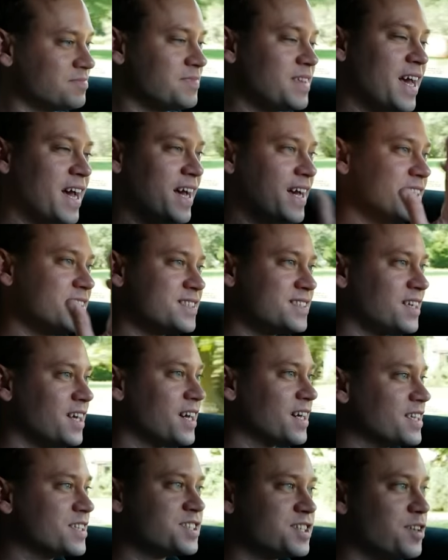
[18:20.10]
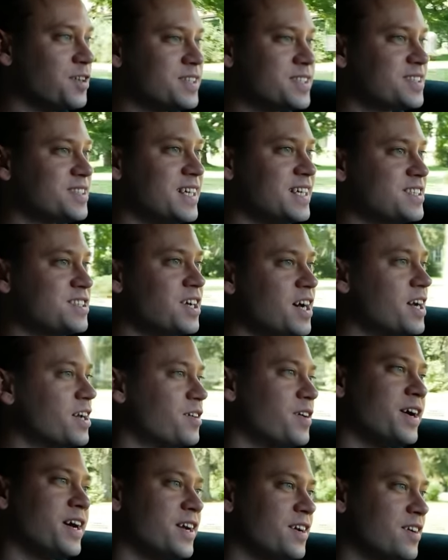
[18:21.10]
Yeah, it's sluggish. So it's not a
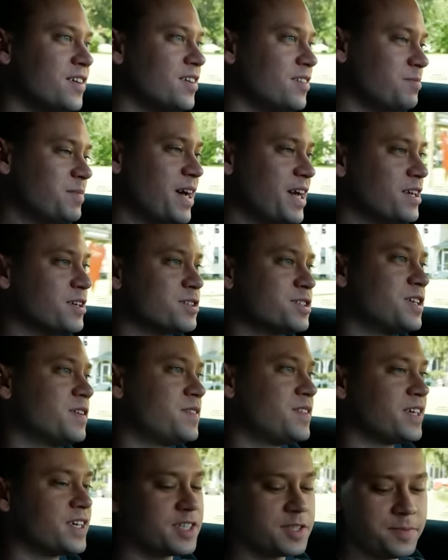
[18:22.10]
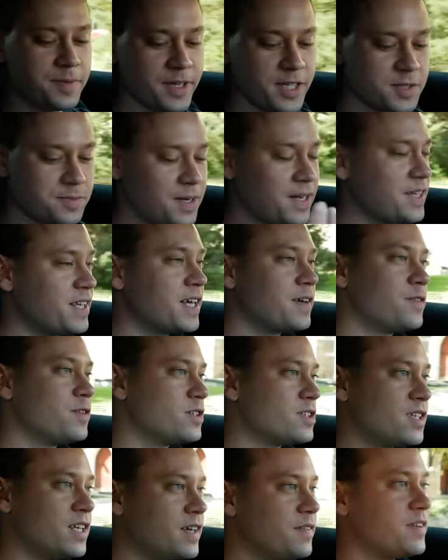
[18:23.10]
great manual shifting experience, but I think if you
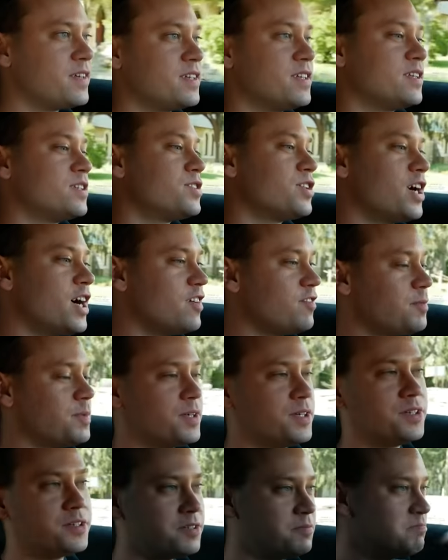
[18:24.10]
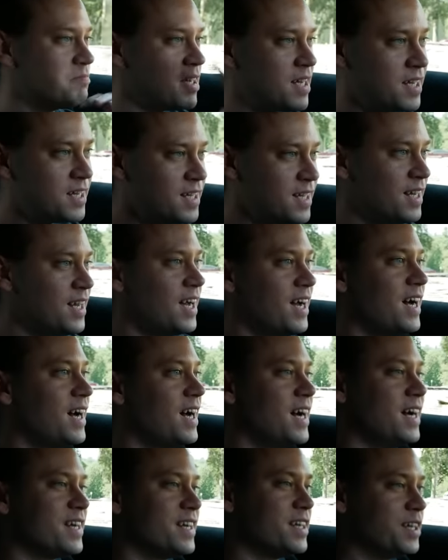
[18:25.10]
just leave it in the drive mode,
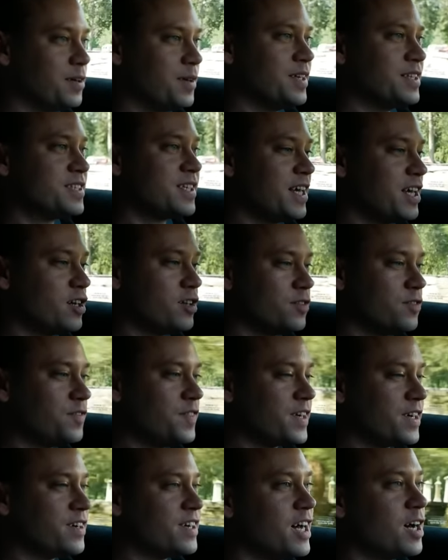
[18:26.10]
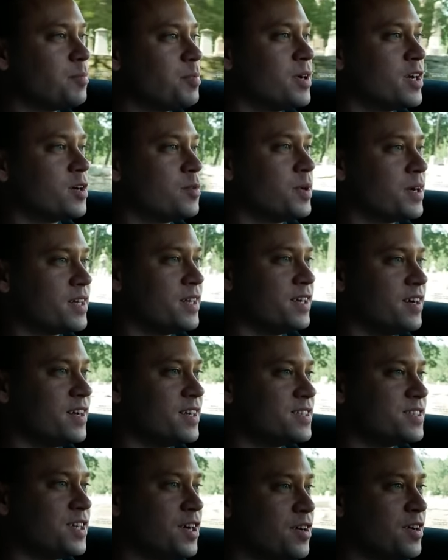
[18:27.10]
it'll figure it out pretty quickly on
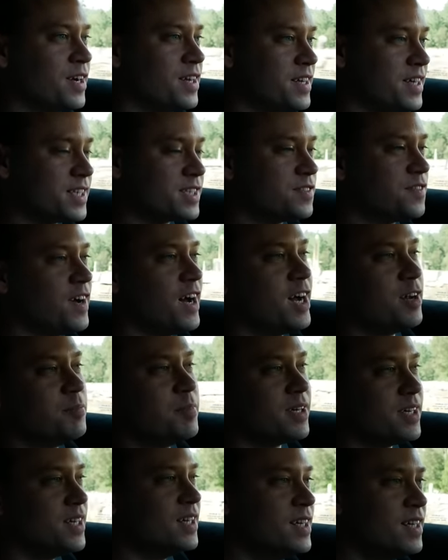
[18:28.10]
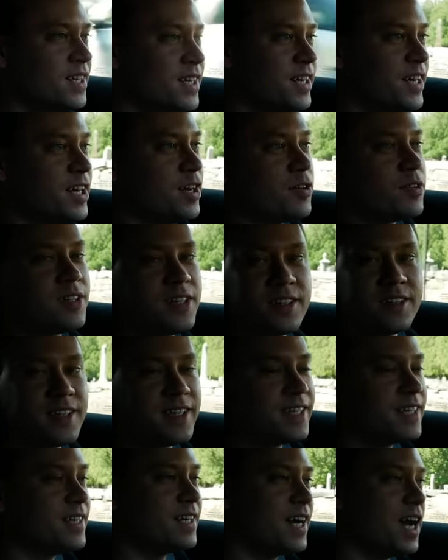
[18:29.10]
its own. I think it's fine. But, you know,
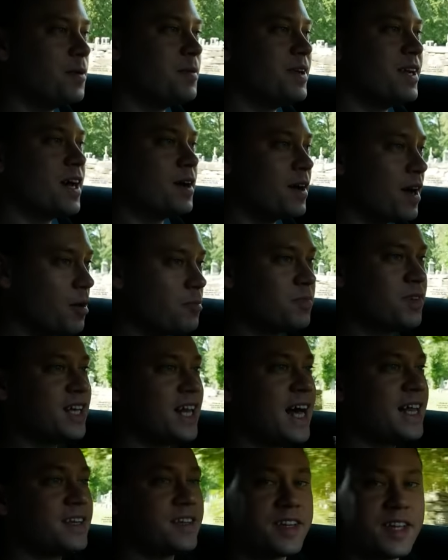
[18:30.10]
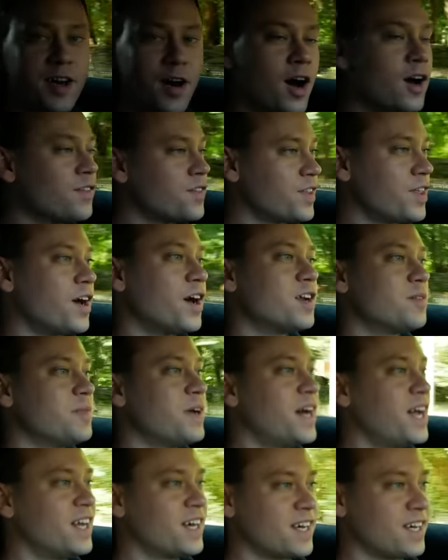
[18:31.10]
clearly, I mean, I'm glad that they offer the
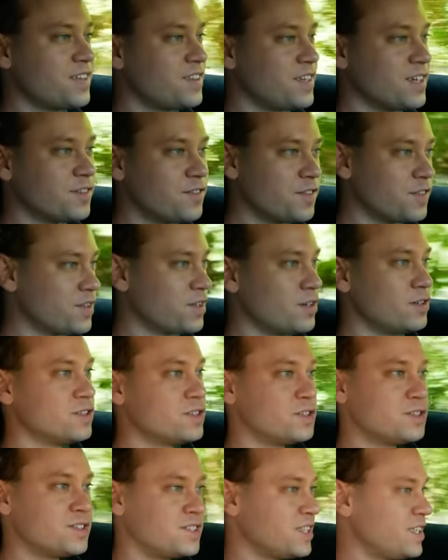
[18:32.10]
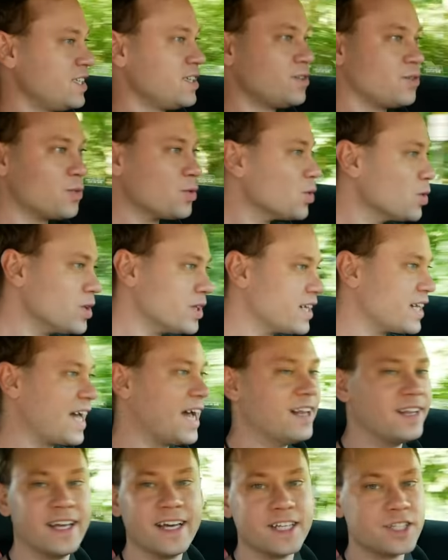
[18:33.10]
automatic. I think for those who sit in grueling
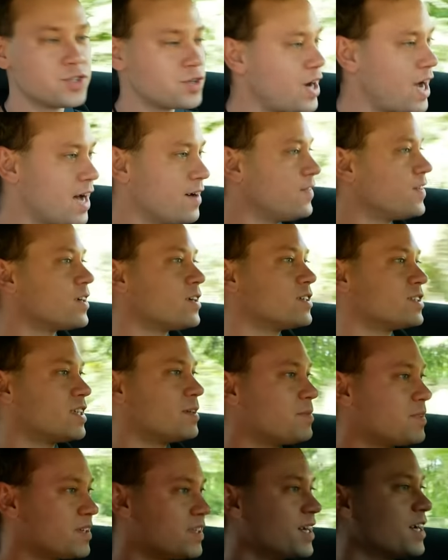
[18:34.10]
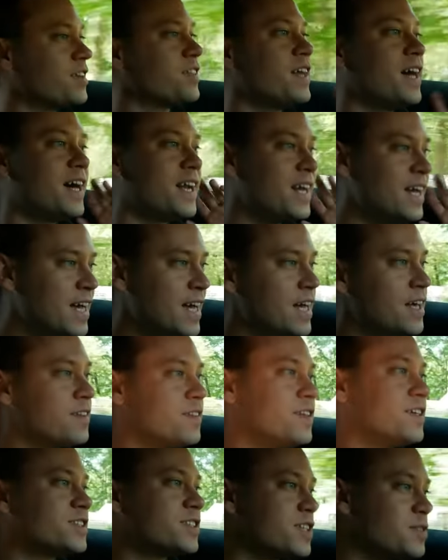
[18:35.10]
LA traffic or something like that,
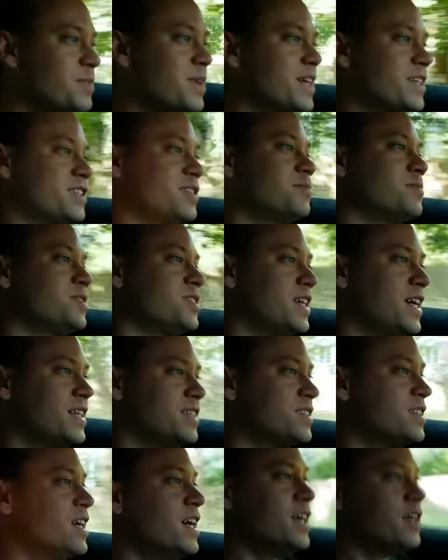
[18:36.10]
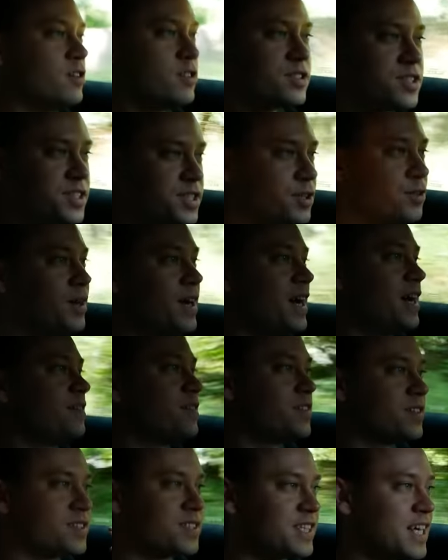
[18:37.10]
this can make some sense. You still
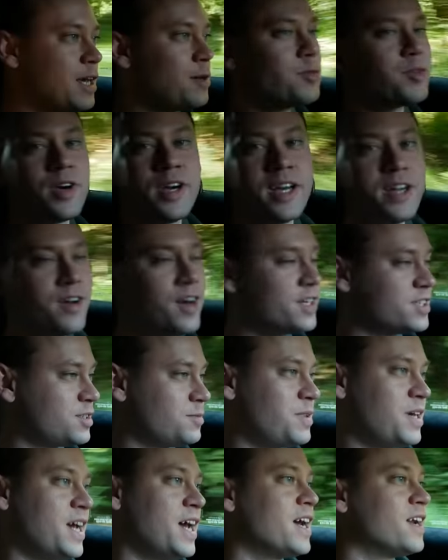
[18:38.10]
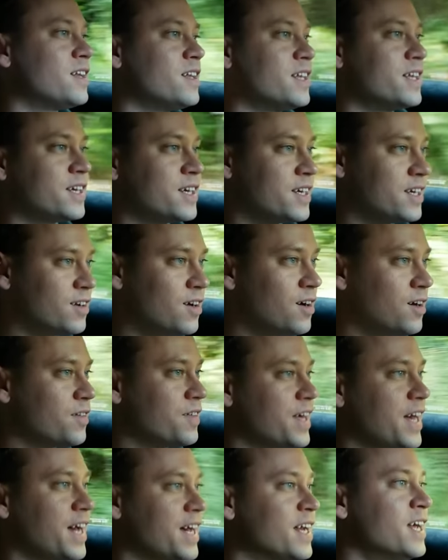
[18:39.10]
have the same great, awesome handling and all
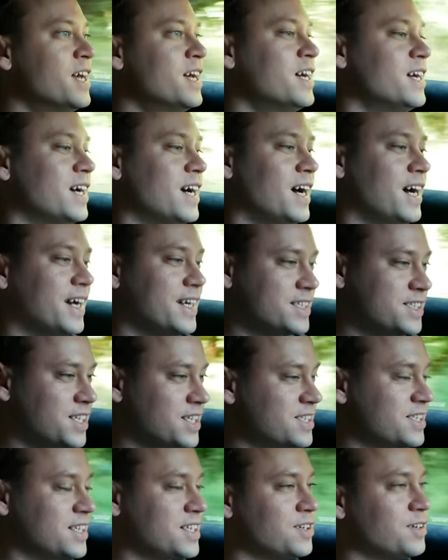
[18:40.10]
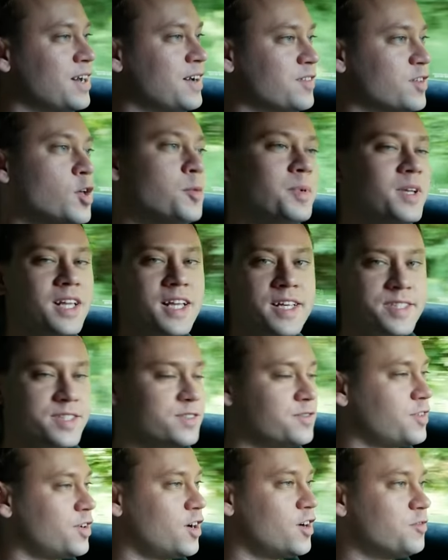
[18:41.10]
that. It's just that you have a little bit less
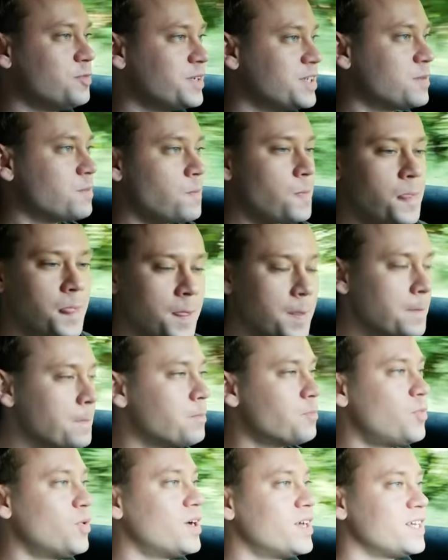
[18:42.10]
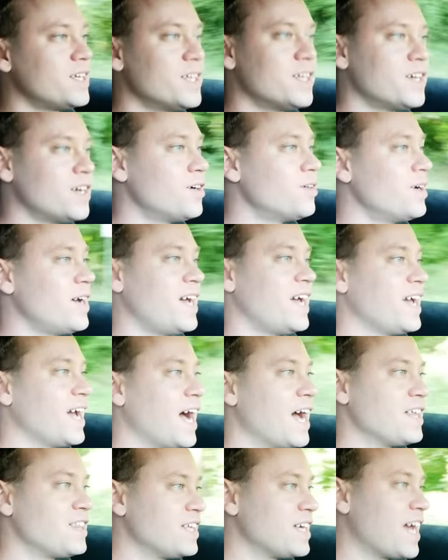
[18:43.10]
involvement. But, you know, hey,
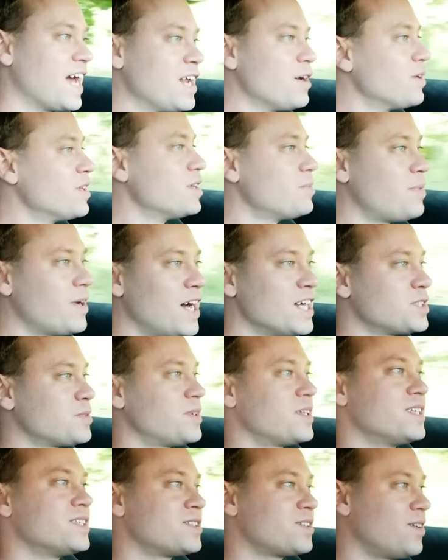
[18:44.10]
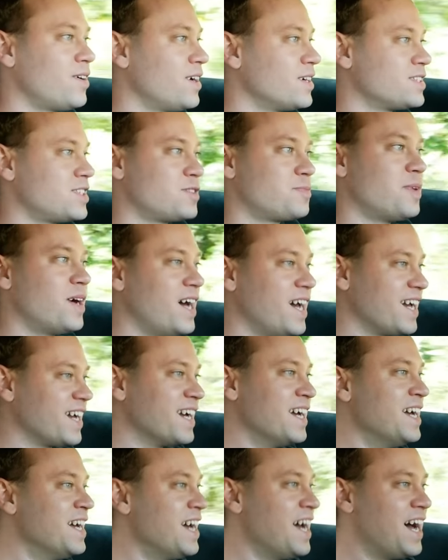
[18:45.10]
I think anyone that buys one of these cars is
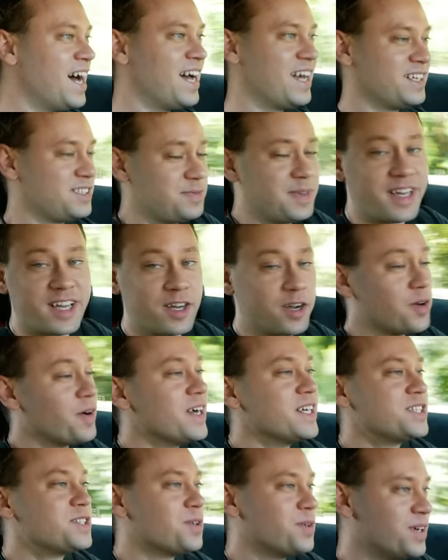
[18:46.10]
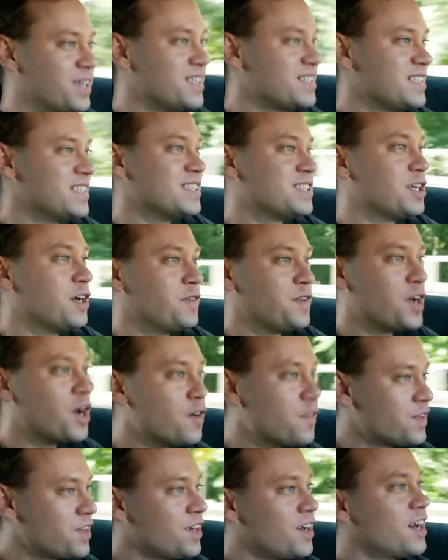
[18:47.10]
making a great choice. And so if you go
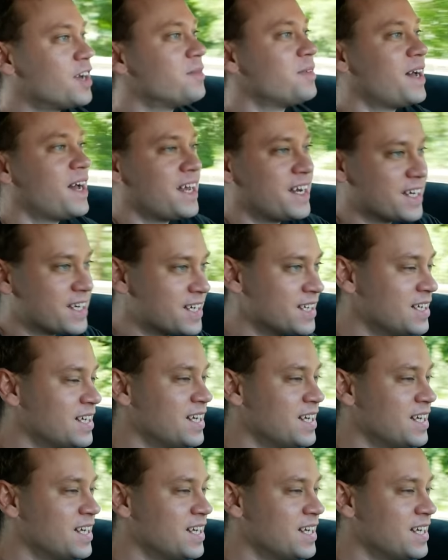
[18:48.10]
for the automatic,